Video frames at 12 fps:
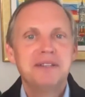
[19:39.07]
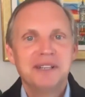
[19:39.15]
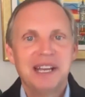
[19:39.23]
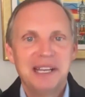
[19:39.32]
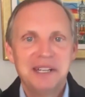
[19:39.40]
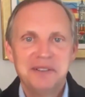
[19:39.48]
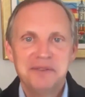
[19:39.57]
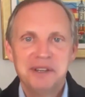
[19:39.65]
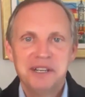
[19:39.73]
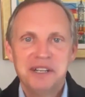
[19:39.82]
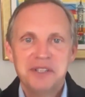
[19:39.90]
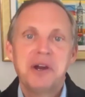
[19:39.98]
kind of
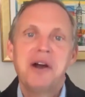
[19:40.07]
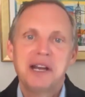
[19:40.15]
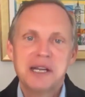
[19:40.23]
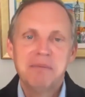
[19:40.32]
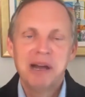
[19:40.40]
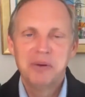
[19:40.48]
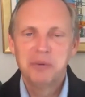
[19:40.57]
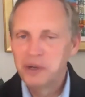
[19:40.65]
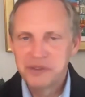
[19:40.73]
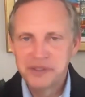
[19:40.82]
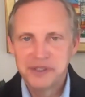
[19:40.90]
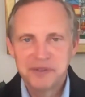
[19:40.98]
talk about
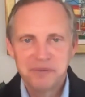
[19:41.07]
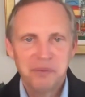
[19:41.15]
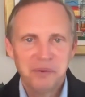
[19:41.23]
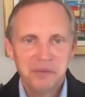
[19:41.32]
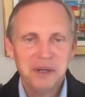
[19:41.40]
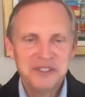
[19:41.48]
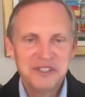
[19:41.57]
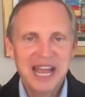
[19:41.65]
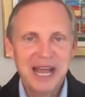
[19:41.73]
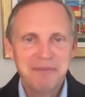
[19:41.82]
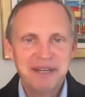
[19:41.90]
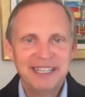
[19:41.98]
what's
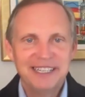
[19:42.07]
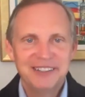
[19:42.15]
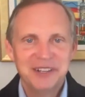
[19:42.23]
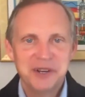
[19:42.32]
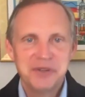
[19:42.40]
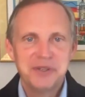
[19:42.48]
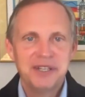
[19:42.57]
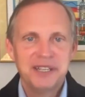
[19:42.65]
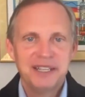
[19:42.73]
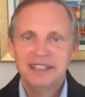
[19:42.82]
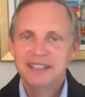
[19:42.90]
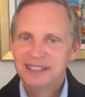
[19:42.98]
happening here in our
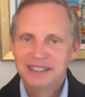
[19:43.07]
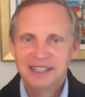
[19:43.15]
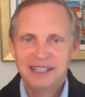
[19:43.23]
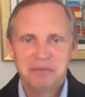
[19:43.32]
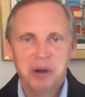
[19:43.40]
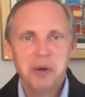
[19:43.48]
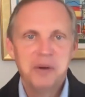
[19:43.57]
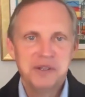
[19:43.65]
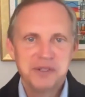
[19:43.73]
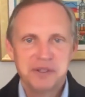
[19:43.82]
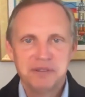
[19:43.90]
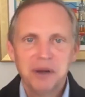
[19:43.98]
city.
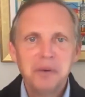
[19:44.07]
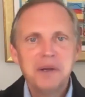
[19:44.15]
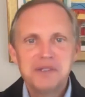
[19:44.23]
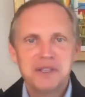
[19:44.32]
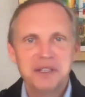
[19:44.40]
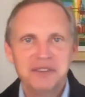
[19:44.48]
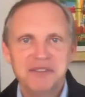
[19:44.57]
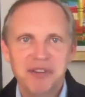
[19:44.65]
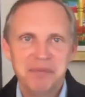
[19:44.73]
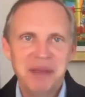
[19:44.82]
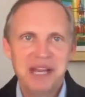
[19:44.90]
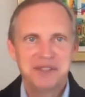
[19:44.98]
Always good
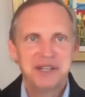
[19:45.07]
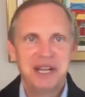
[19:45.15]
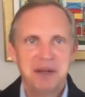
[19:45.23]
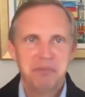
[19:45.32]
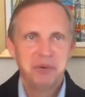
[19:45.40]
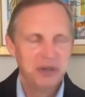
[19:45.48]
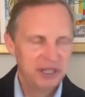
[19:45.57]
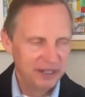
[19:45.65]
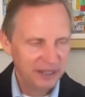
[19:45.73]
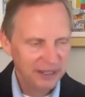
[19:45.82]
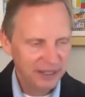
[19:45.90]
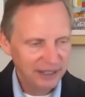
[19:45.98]
from that standpoint,
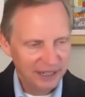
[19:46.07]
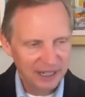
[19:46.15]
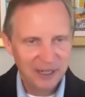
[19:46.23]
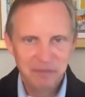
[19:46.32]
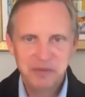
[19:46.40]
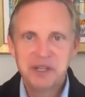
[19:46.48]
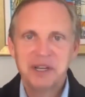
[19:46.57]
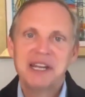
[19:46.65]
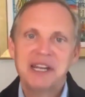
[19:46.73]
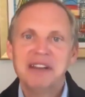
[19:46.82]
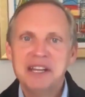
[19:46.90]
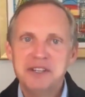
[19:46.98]
to
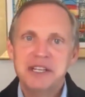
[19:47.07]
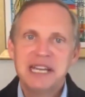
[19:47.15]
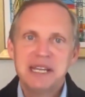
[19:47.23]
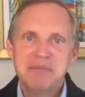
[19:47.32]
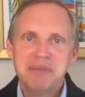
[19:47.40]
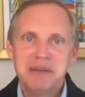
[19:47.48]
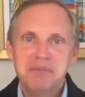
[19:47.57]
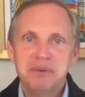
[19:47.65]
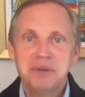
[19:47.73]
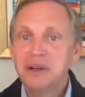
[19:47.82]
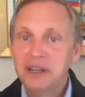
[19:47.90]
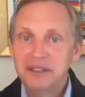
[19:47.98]
kind of educate
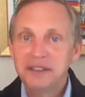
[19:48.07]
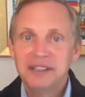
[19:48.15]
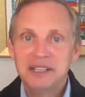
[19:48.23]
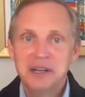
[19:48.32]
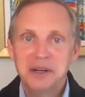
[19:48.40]
people on,